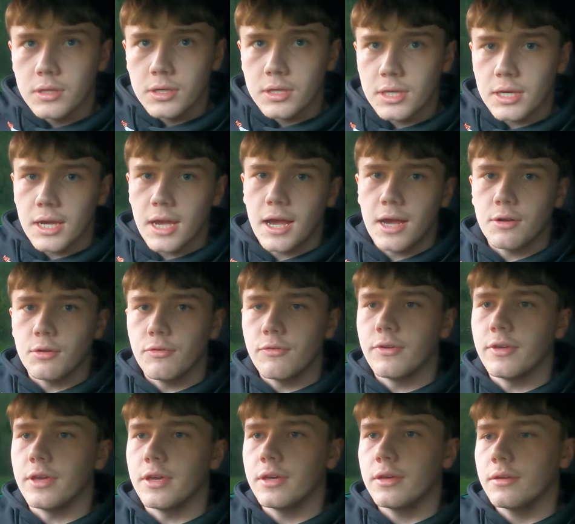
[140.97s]
get out of
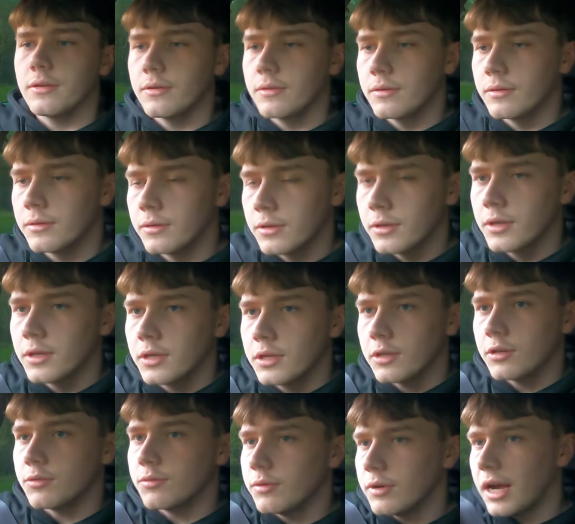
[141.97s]
here,
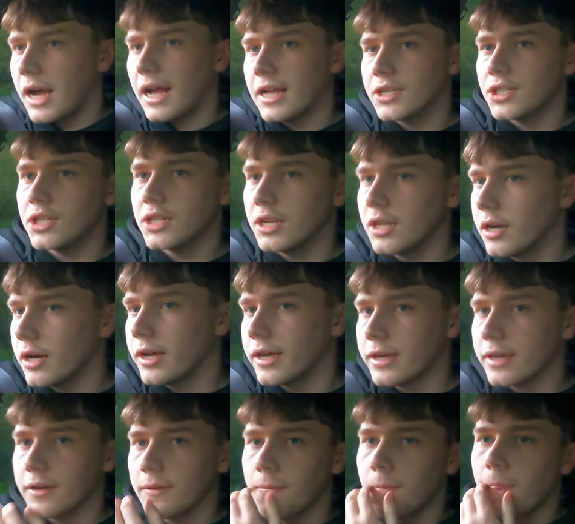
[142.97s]
because we're actually
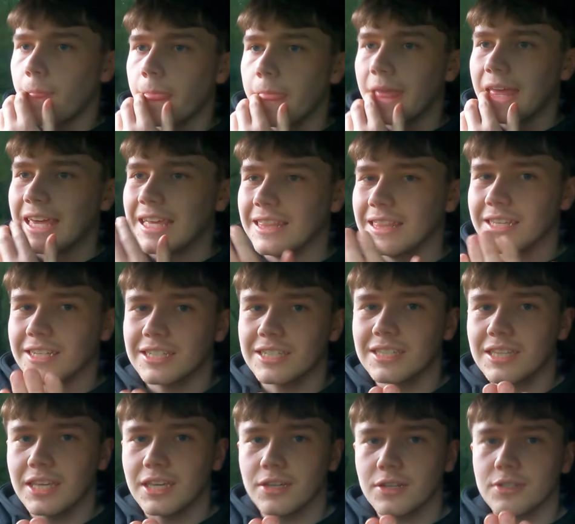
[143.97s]
like in the
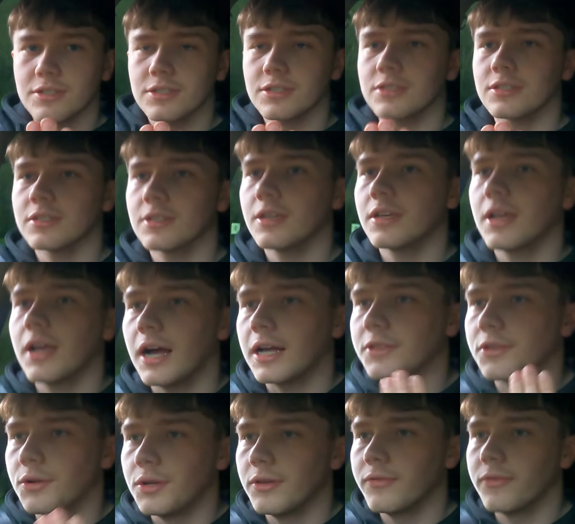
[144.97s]
sticks. I
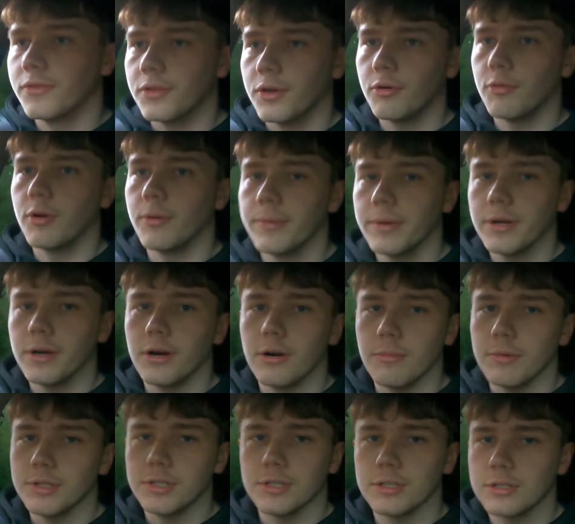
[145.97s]
don't even know where we are,
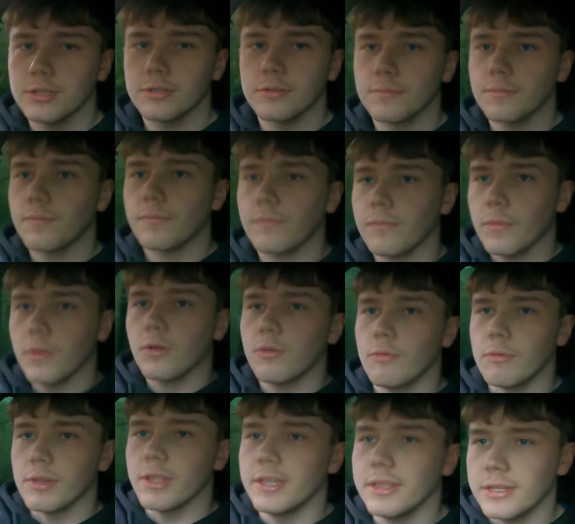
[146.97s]
we're
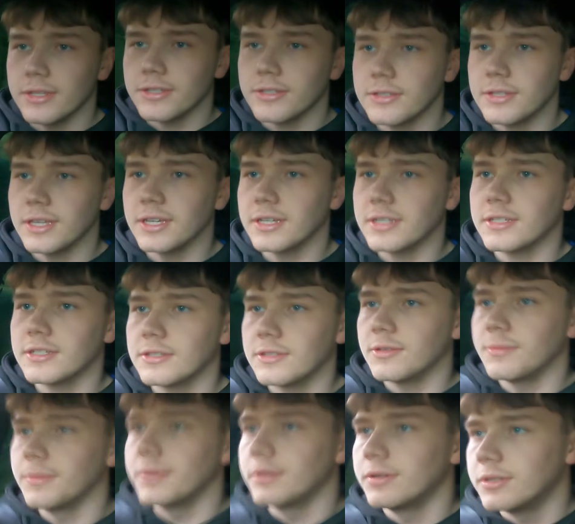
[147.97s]
in the sticks, to
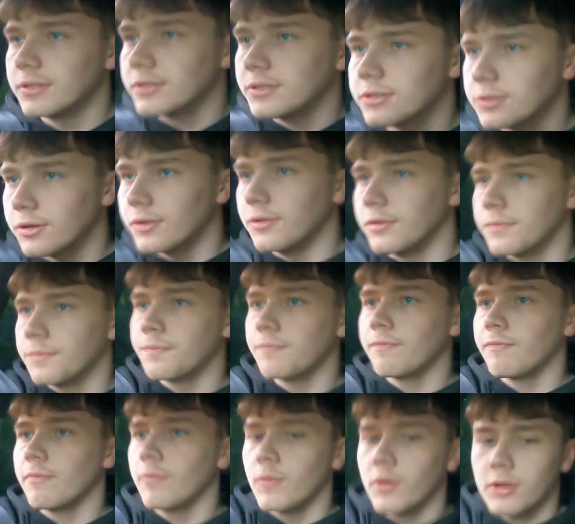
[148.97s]
be honest. So,
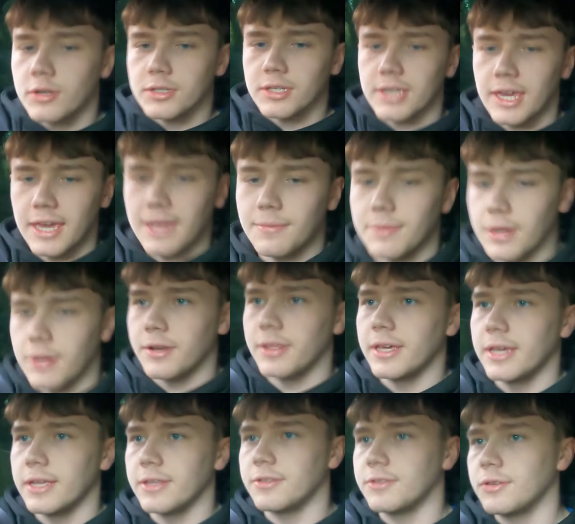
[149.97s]
because I came down
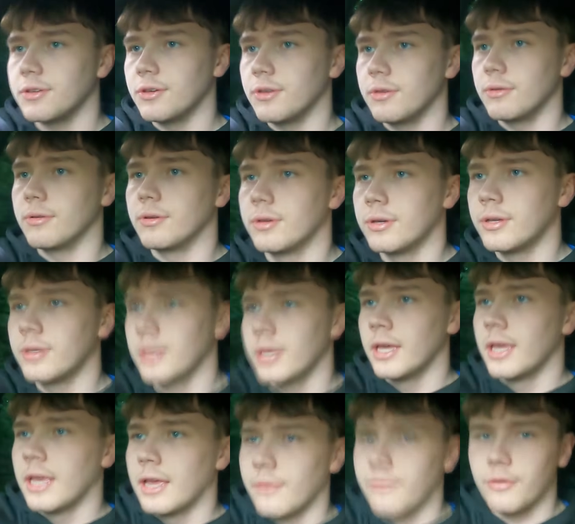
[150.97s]
here to
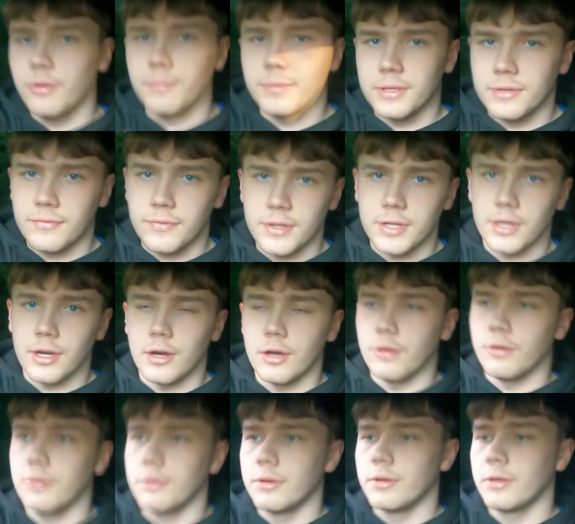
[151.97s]
film this video,